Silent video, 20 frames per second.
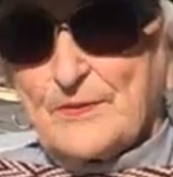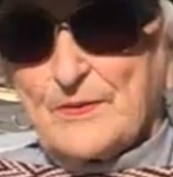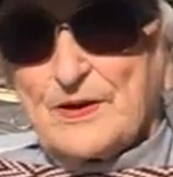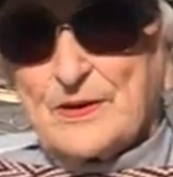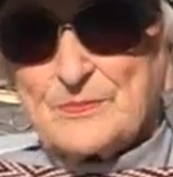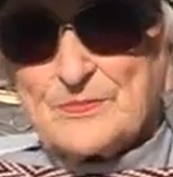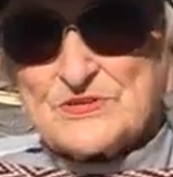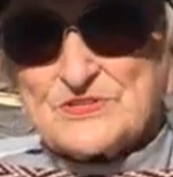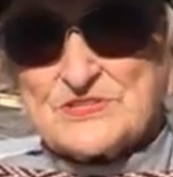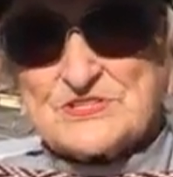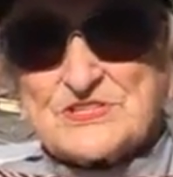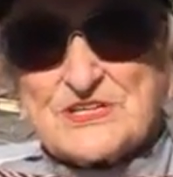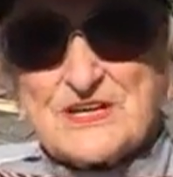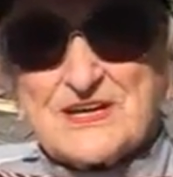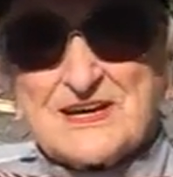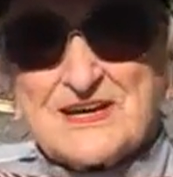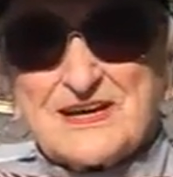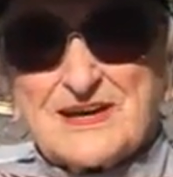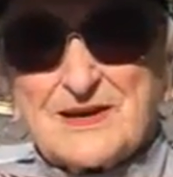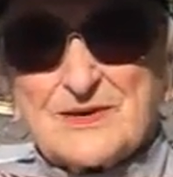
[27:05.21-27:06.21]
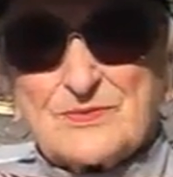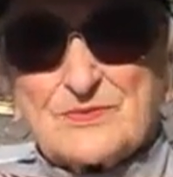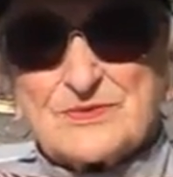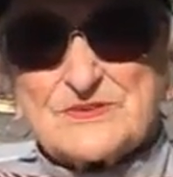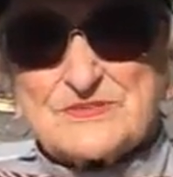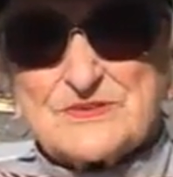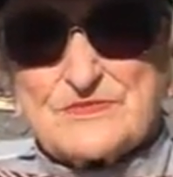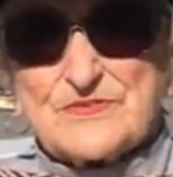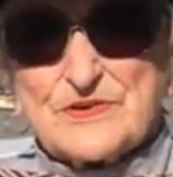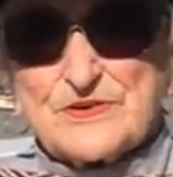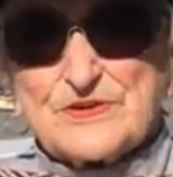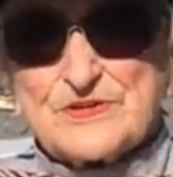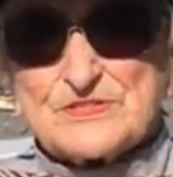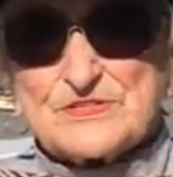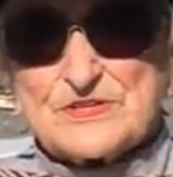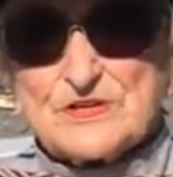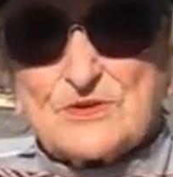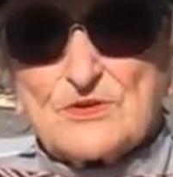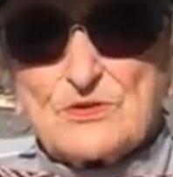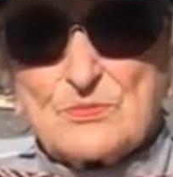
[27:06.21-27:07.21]
Well, Mrs. Cunningham was a very
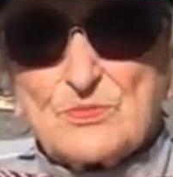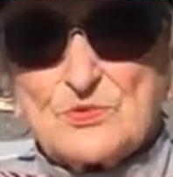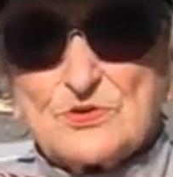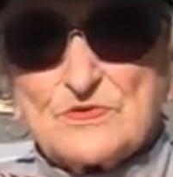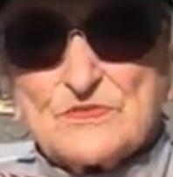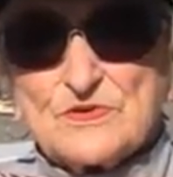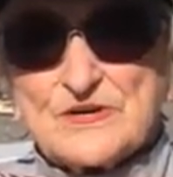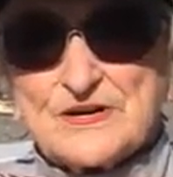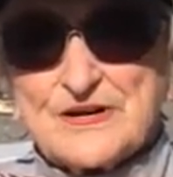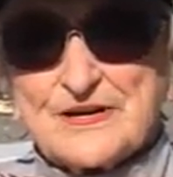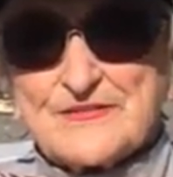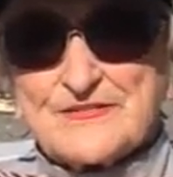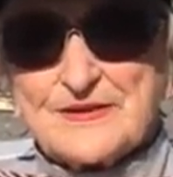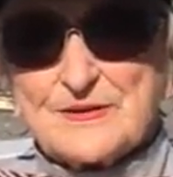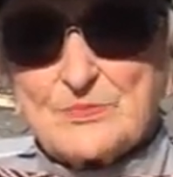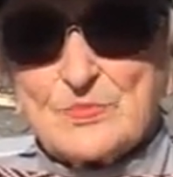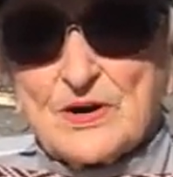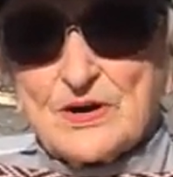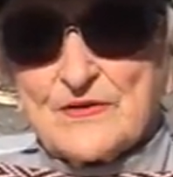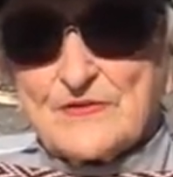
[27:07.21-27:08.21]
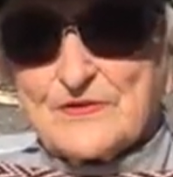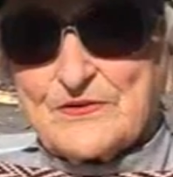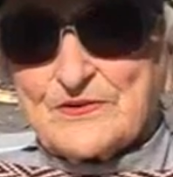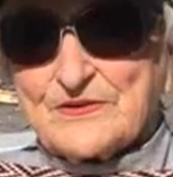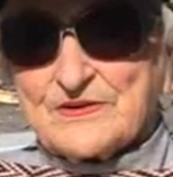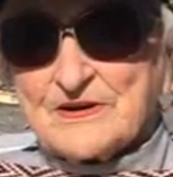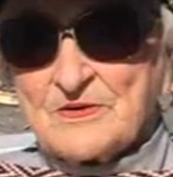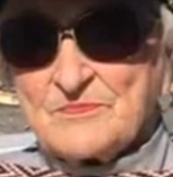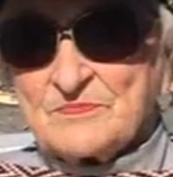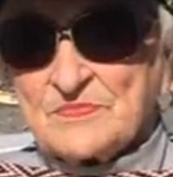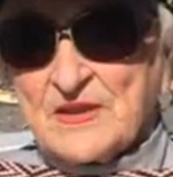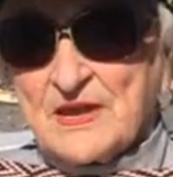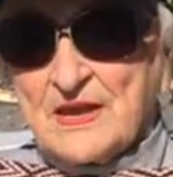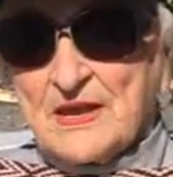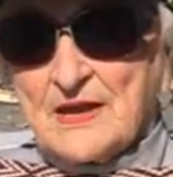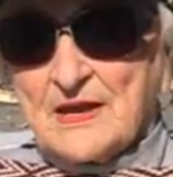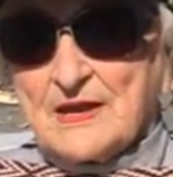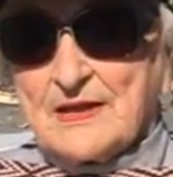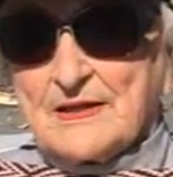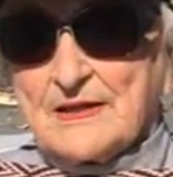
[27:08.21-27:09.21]
slow mover, nothing bothered her.
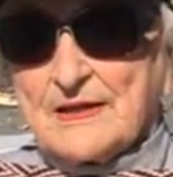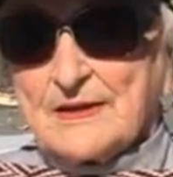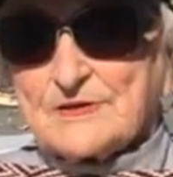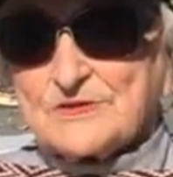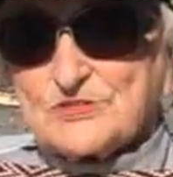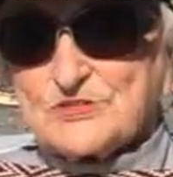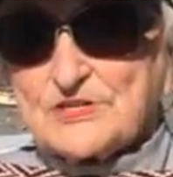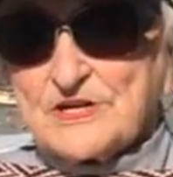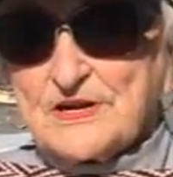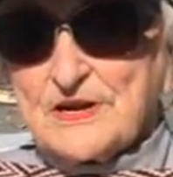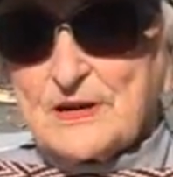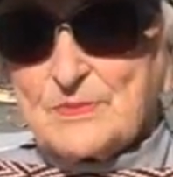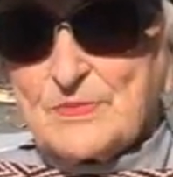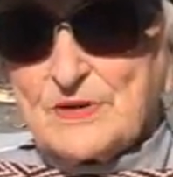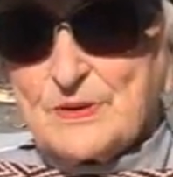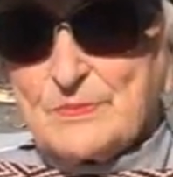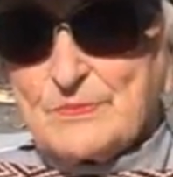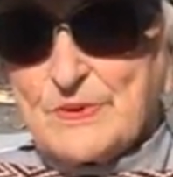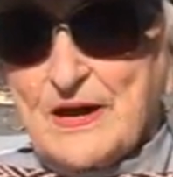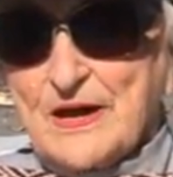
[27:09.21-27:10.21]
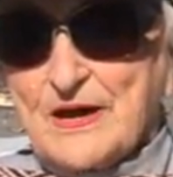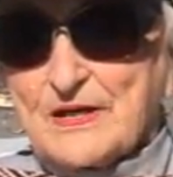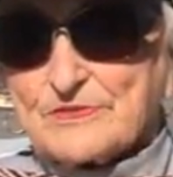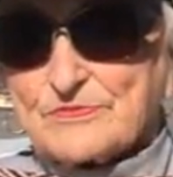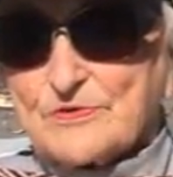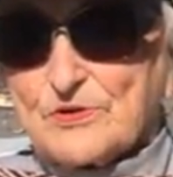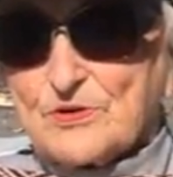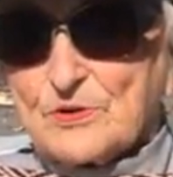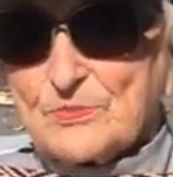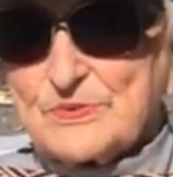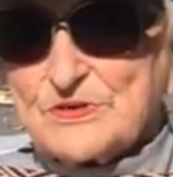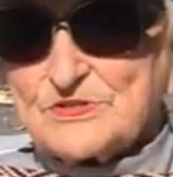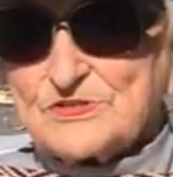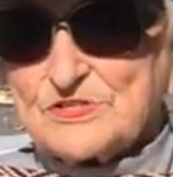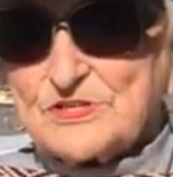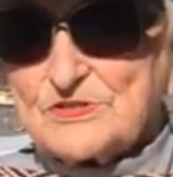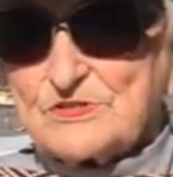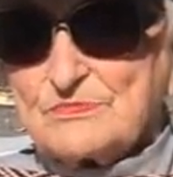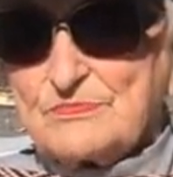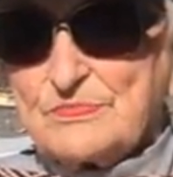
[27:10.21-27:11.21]
And she gave me a bathrobe
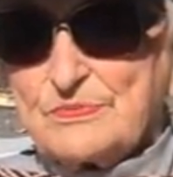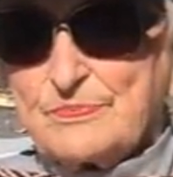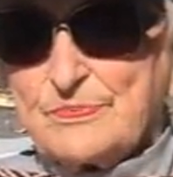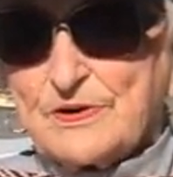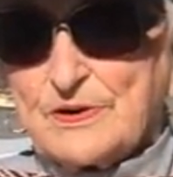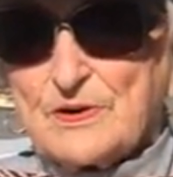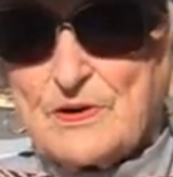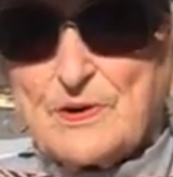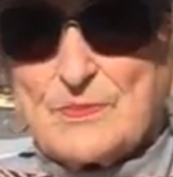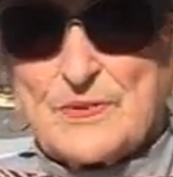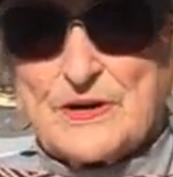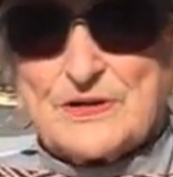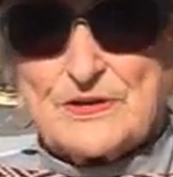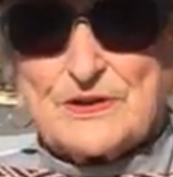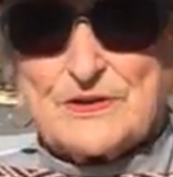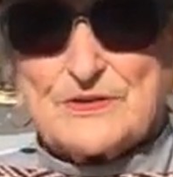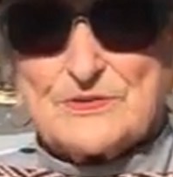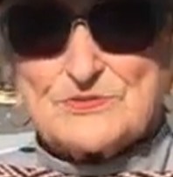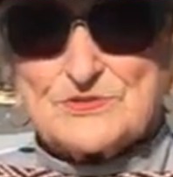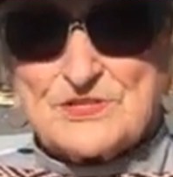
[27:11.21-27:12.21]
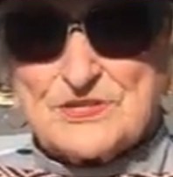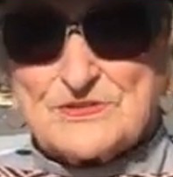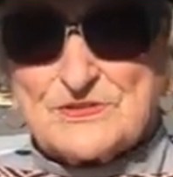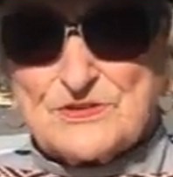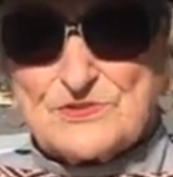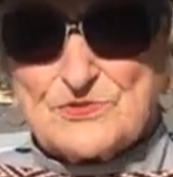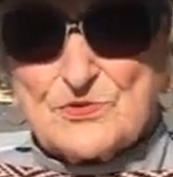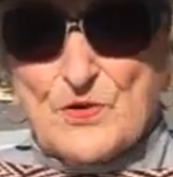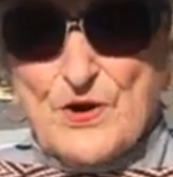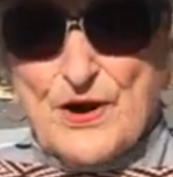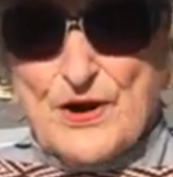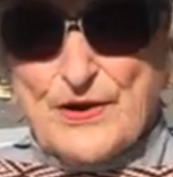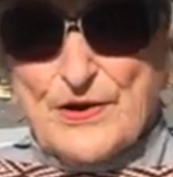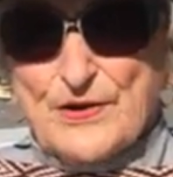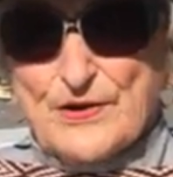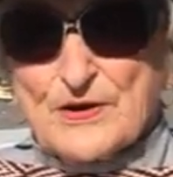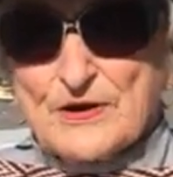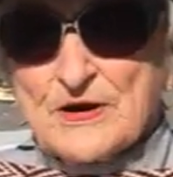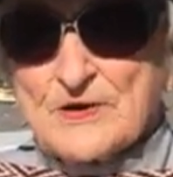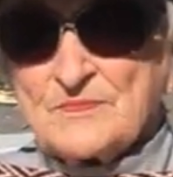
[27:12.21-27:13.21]
and she put all my clothes in the
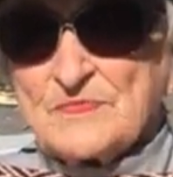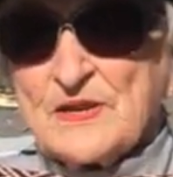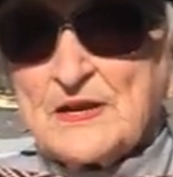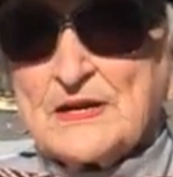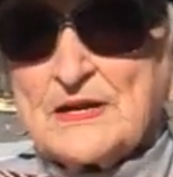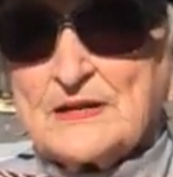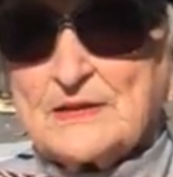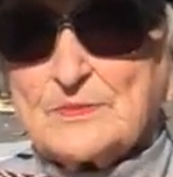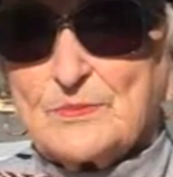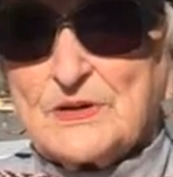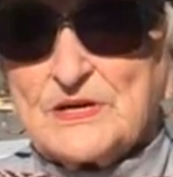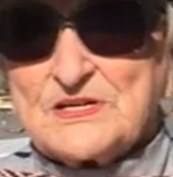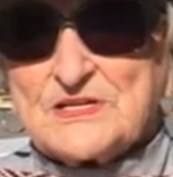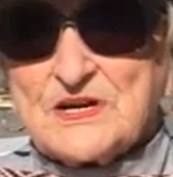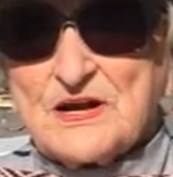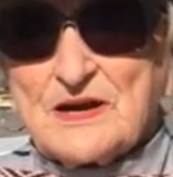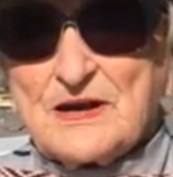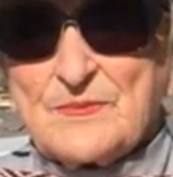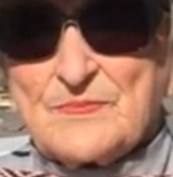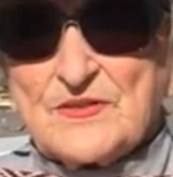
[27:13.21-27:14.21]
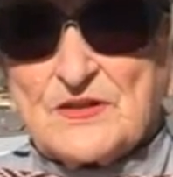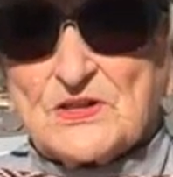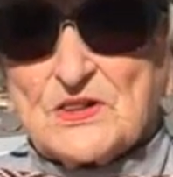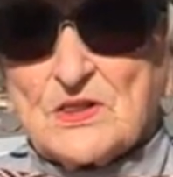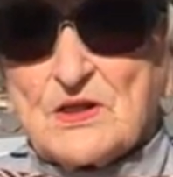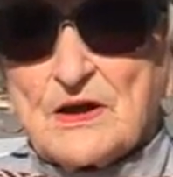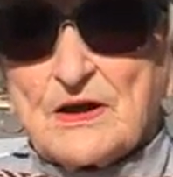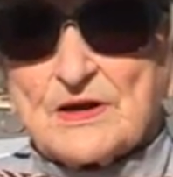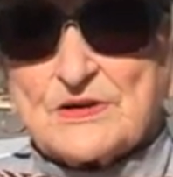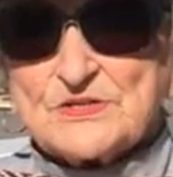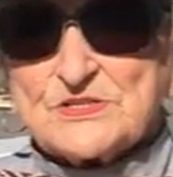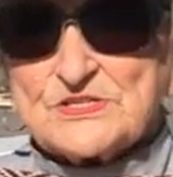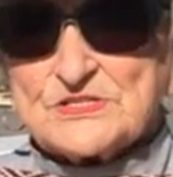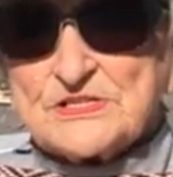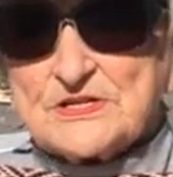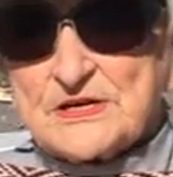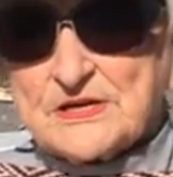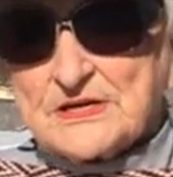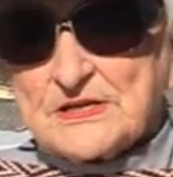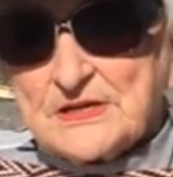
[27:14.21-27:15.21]
dryer. Meantime, the clock is
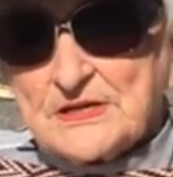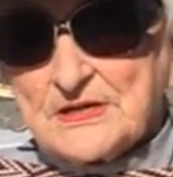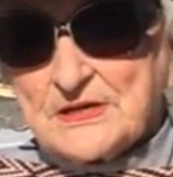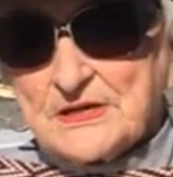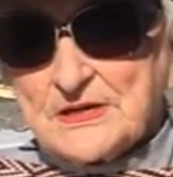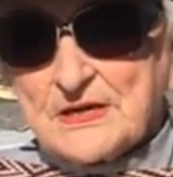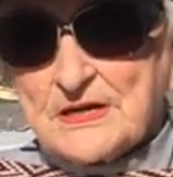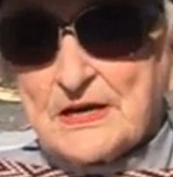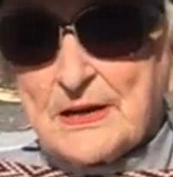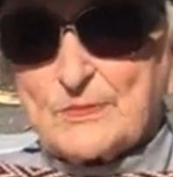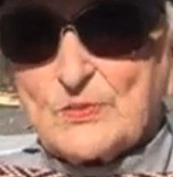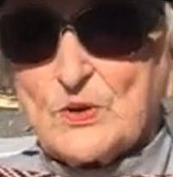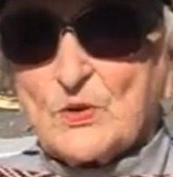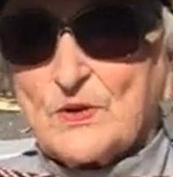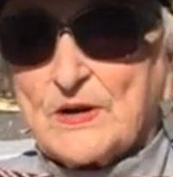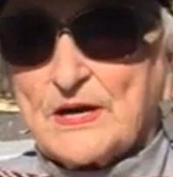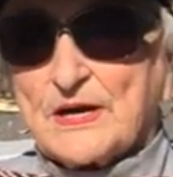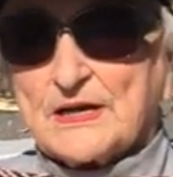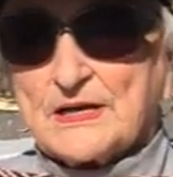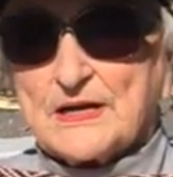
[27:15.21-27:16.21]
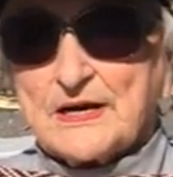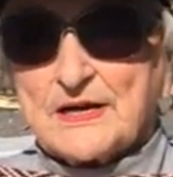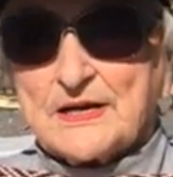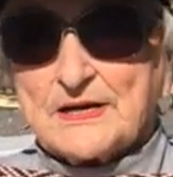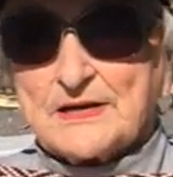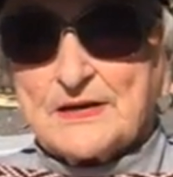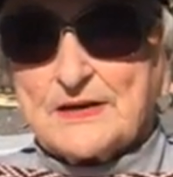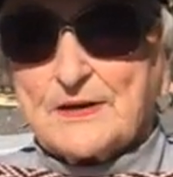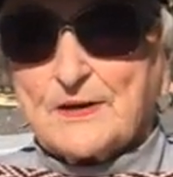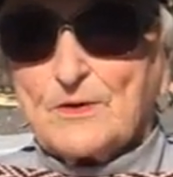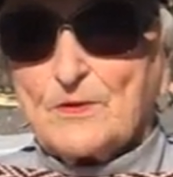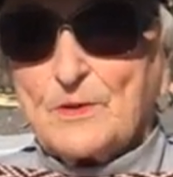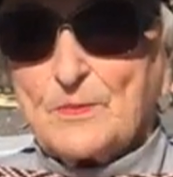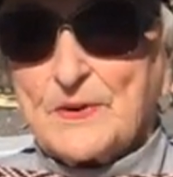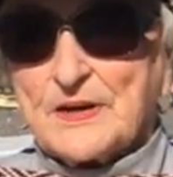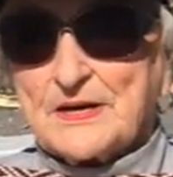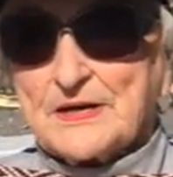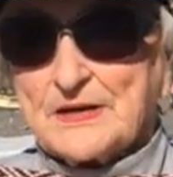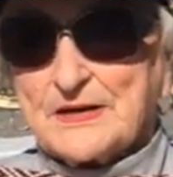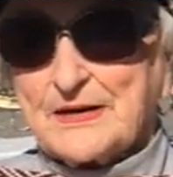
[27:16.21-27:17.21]
ticking and I'm going, I gotta get
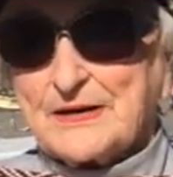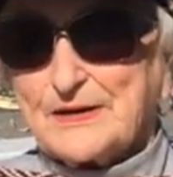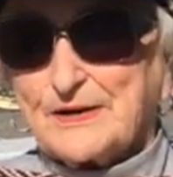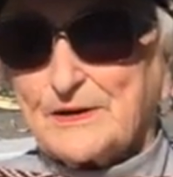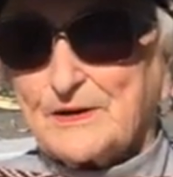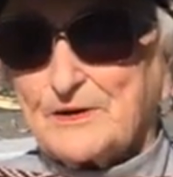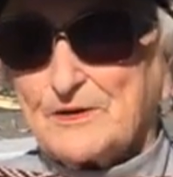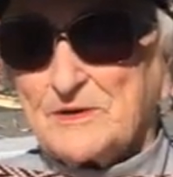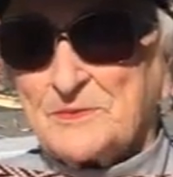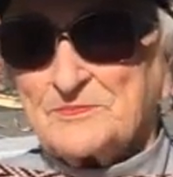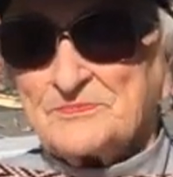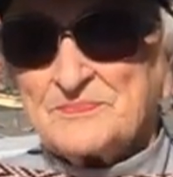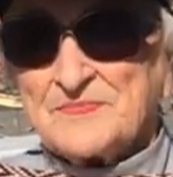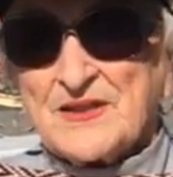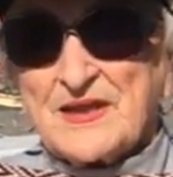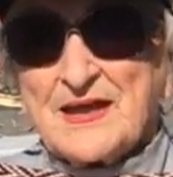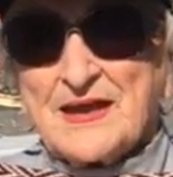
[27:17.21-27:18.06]
home, I gotta get home.